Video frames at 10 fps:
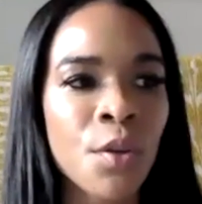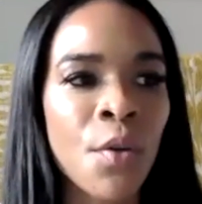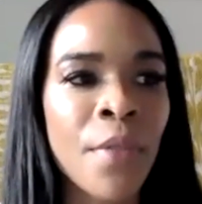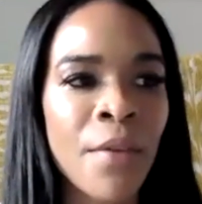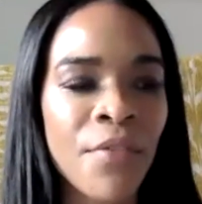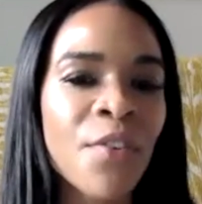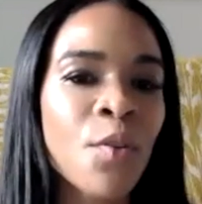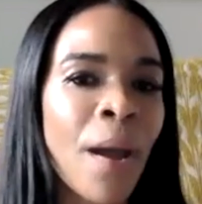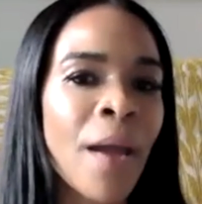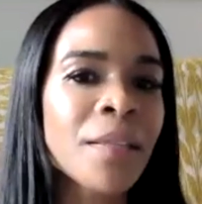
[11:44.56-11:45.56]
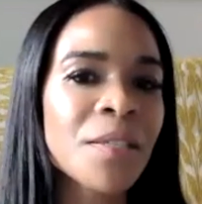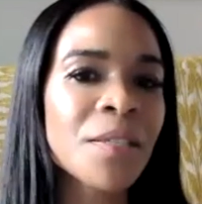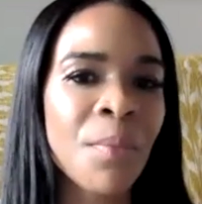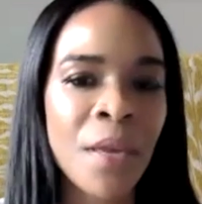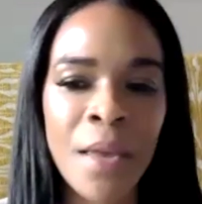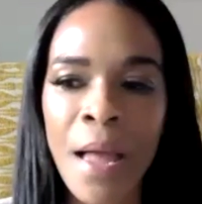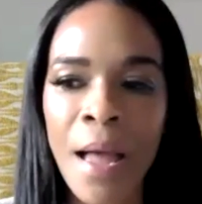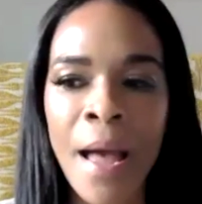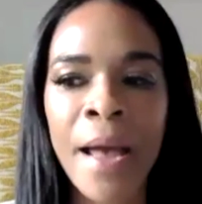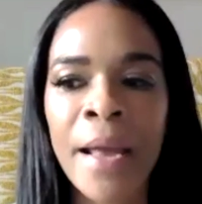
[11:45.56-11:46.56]
that feel right to me,
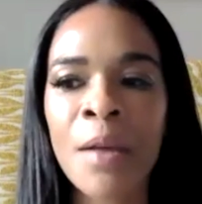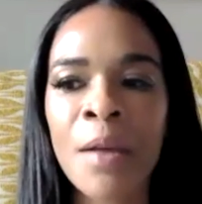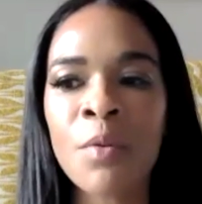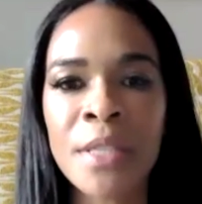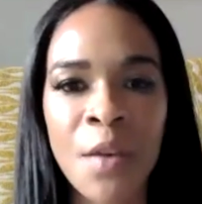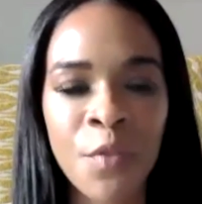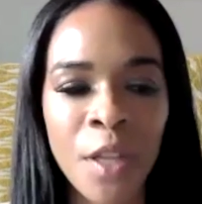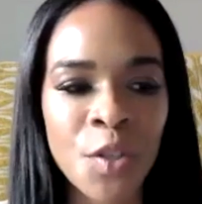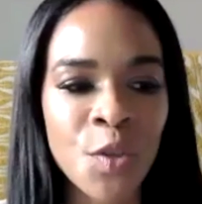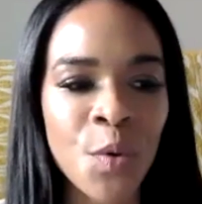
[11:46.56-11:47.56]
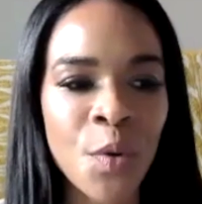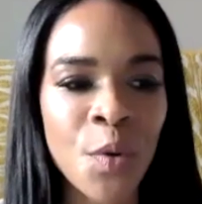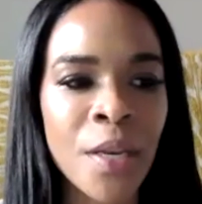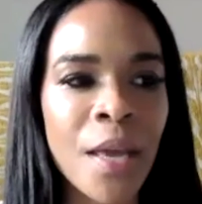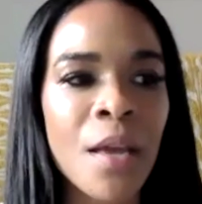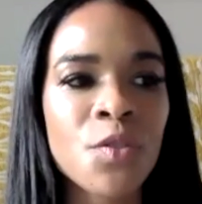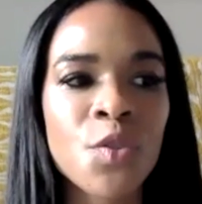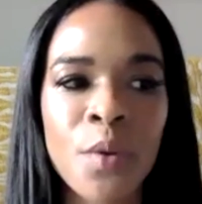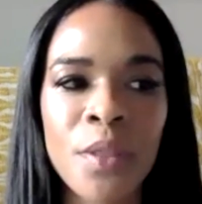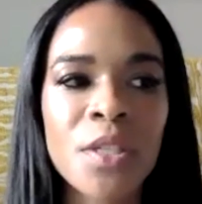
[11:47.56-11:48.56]
I will definitely do it.
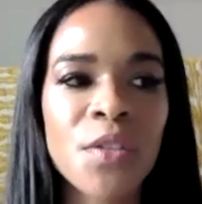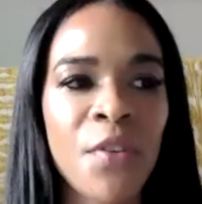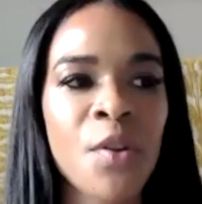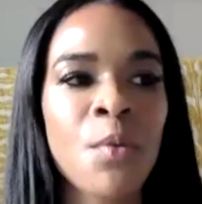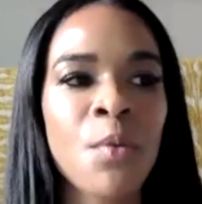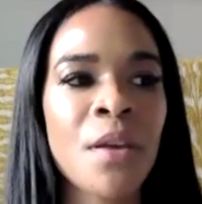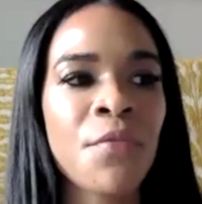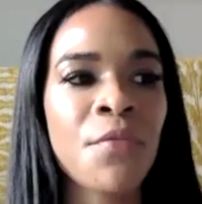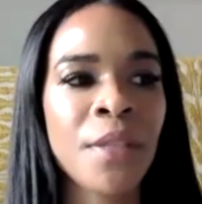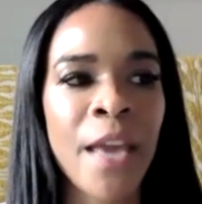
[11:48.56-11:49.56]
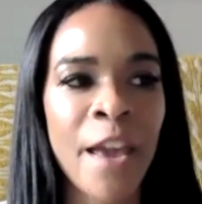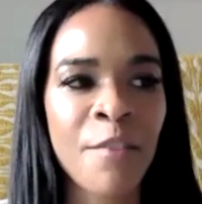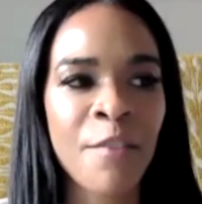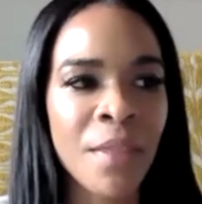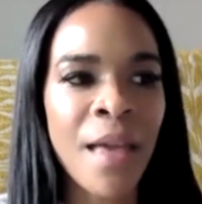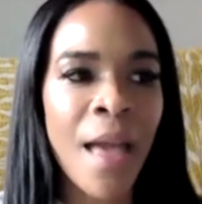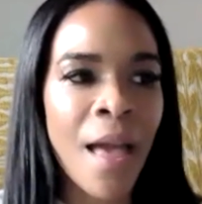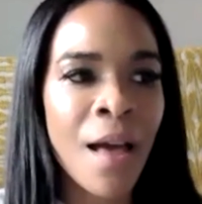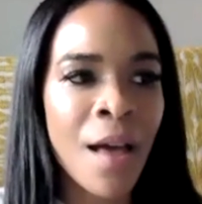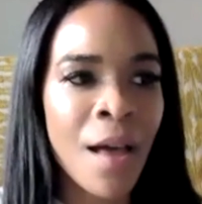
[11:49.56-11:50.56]
Doing this film definitely gave me
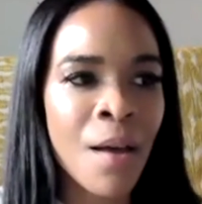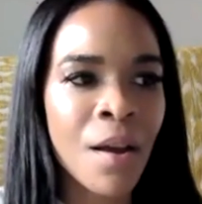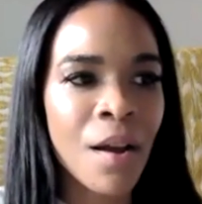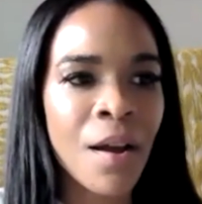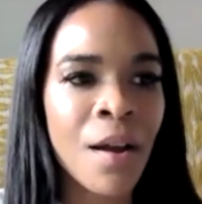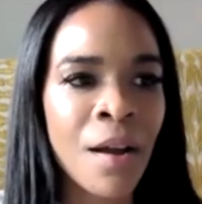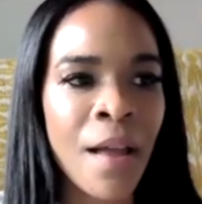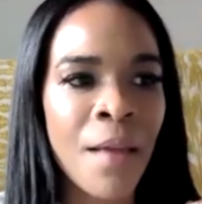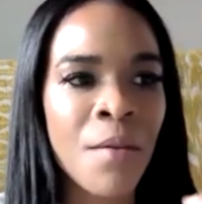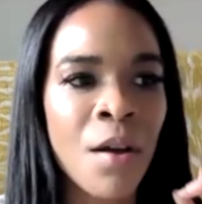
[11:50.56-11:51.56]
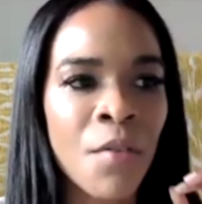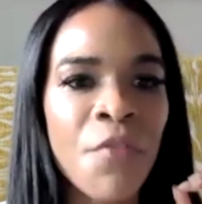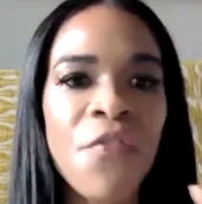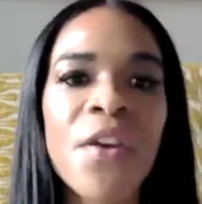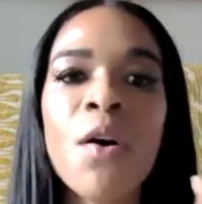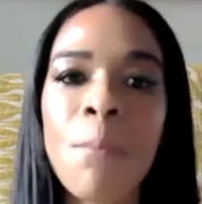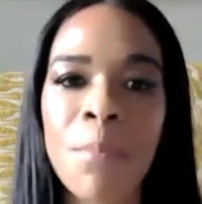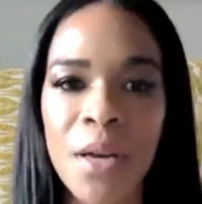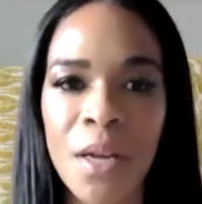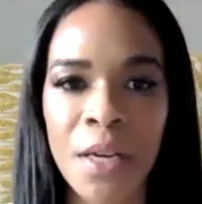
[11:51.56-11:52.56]
a film
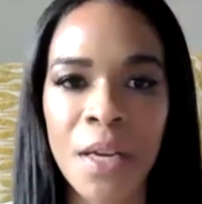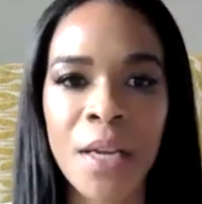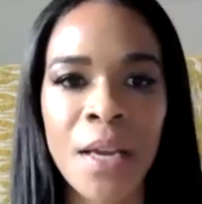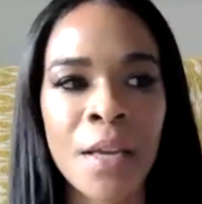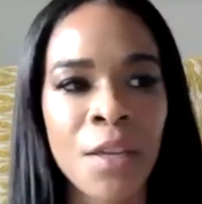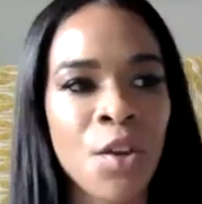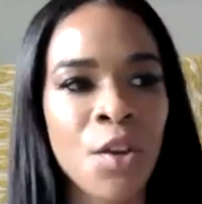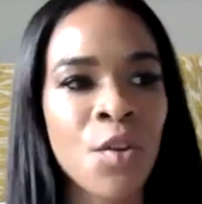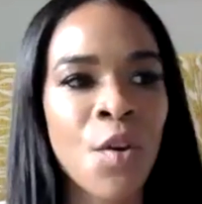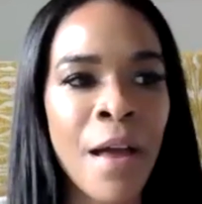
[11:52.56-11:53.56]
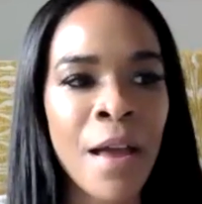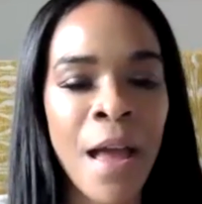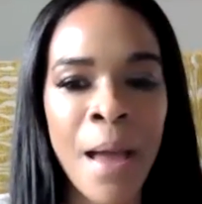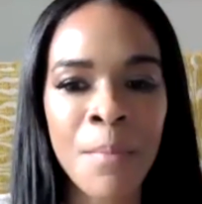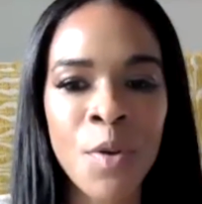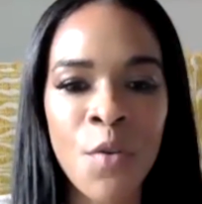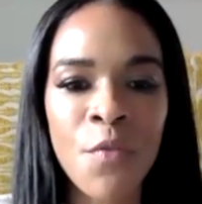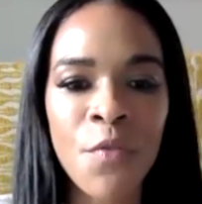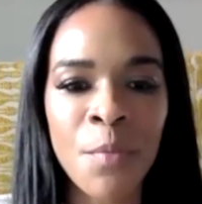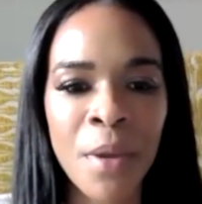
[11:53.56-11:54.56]
bug. Right. I'm
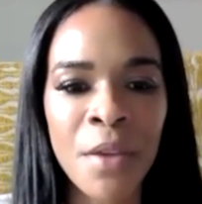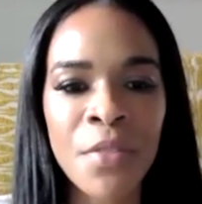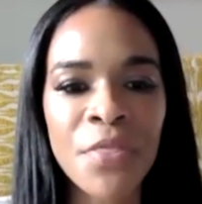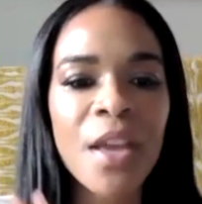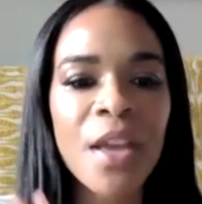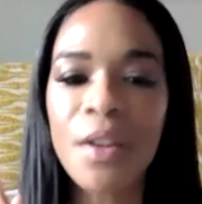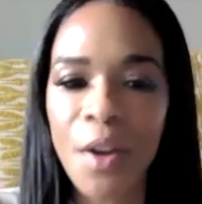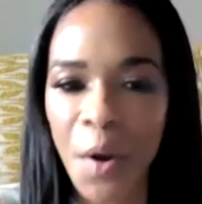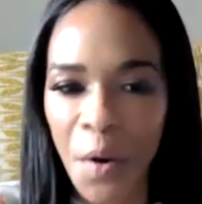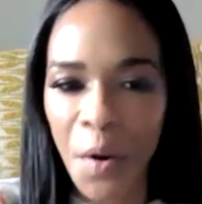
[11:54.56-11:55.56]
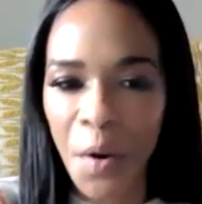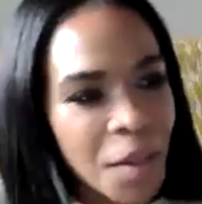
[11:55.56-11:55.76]
known for being the theater girl,